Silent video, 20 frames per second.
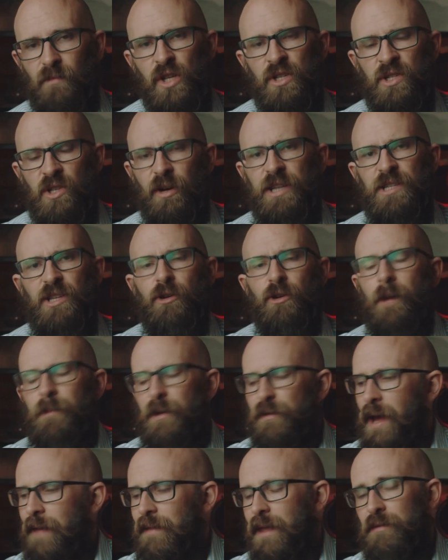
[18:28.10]
So I do hope you
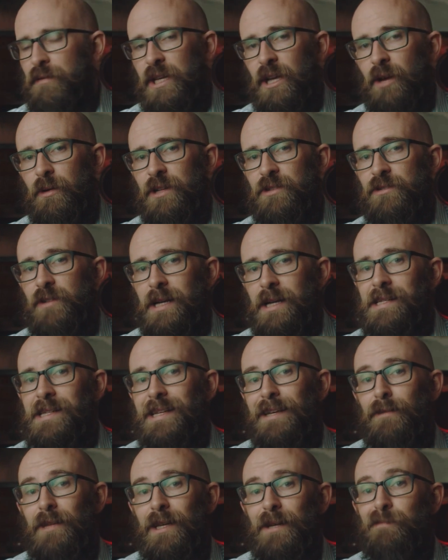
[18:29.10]
found that video
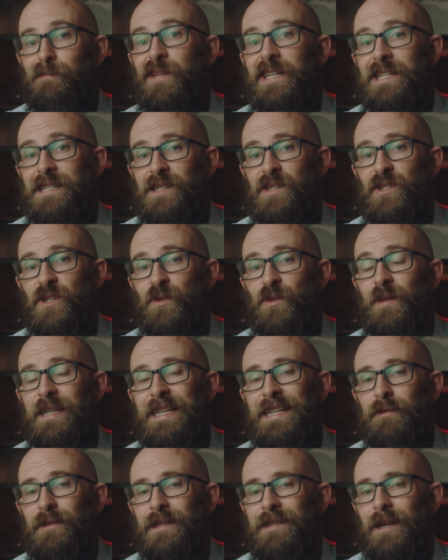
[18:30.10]
interesting. If you did, please do
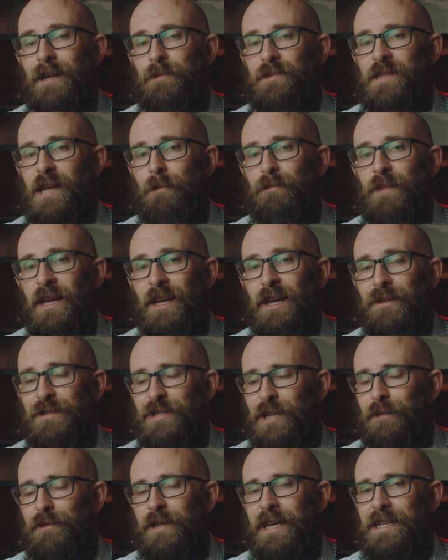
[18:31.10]
leave a thumbs up below.
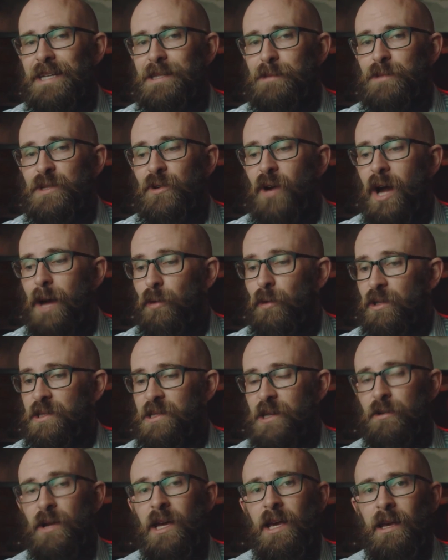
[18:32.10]
Don't forget to subscribe.
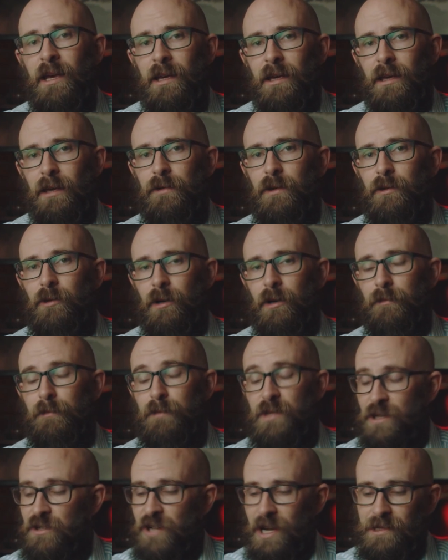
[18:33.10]
Also, if you've got a
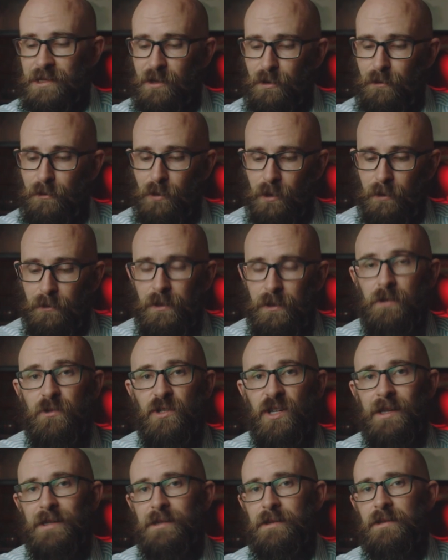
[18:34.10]
suggestion for a
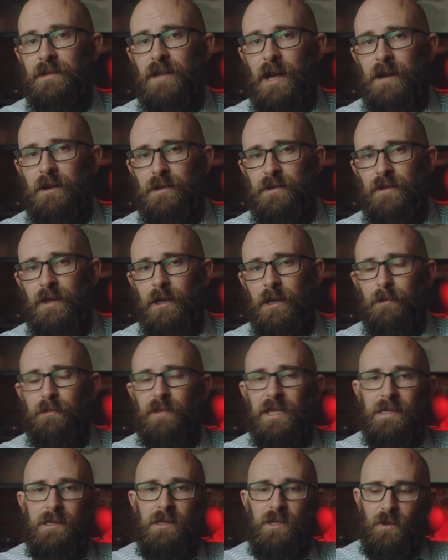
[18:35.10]
future Into the Shadows video,
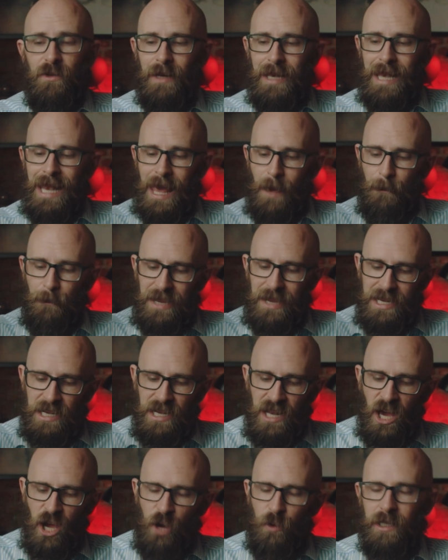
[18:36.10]
please do let me
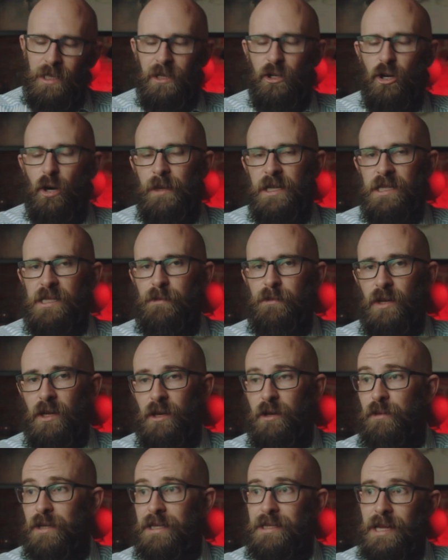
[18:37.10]
know in the comments
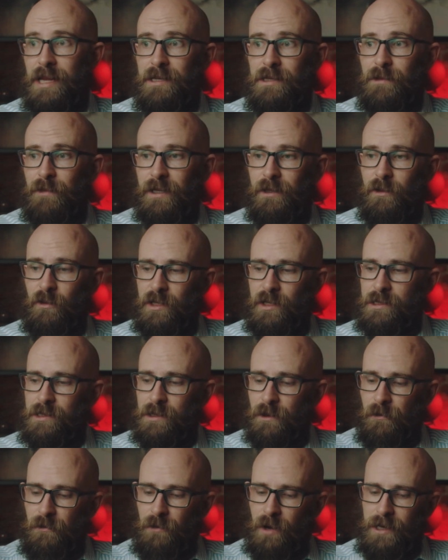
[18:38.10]
below. We tend to make the ones
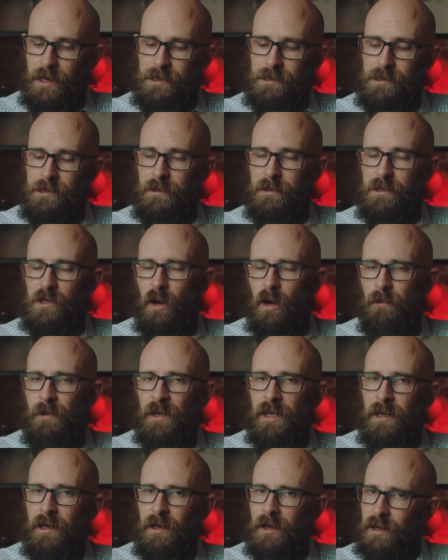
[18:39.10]
that rise to the top.
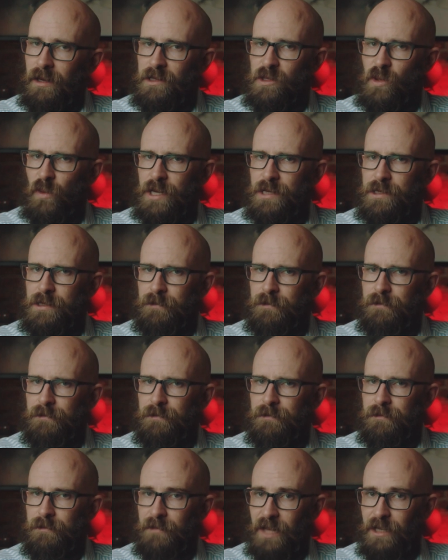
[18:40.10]
And as always,
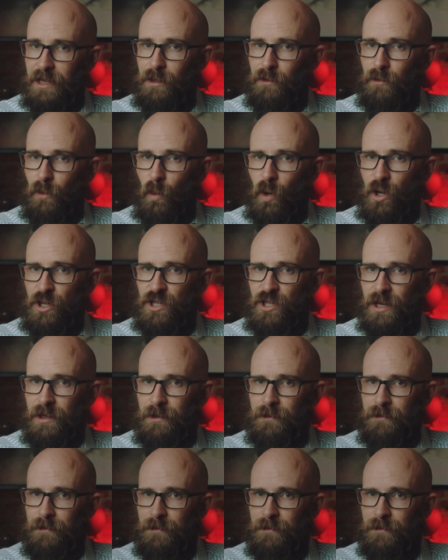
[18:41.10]
thank you for watching.